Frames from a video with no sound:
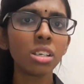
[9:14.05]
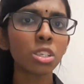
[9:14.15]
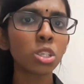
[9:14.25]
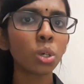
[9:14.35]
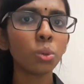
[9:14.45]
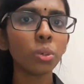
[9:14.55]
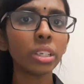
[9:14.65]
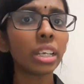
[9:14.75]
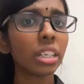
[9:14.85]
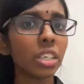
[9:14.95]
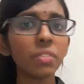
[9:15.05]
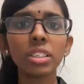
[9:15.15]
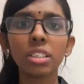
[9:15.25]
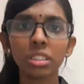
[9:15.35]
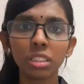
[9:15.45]
So it can give the
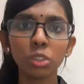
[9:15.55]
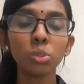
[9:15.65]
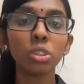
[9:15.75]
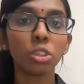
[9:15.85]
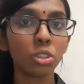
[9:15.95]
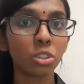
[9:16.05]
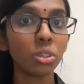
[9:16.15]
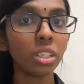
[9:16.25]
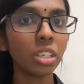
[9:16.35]
data to the controlling